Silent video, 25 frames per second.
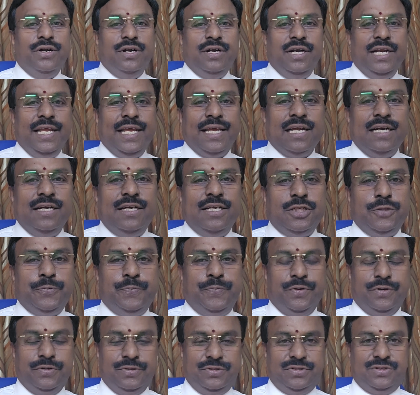legal
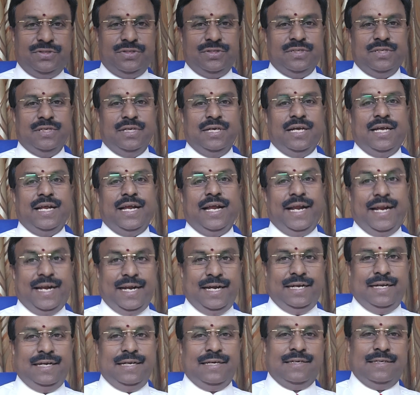disputes
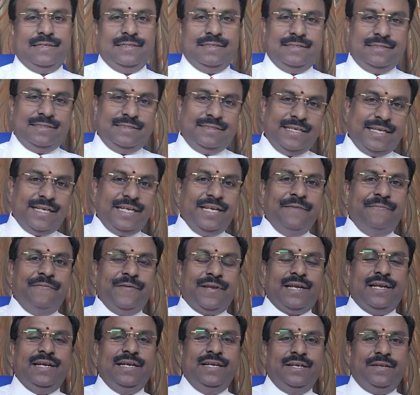and
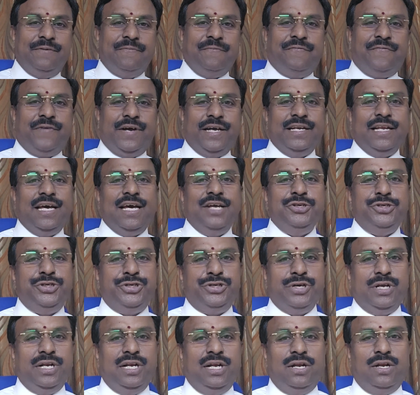significant
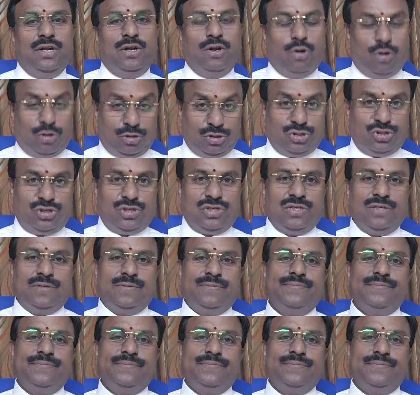financial loss.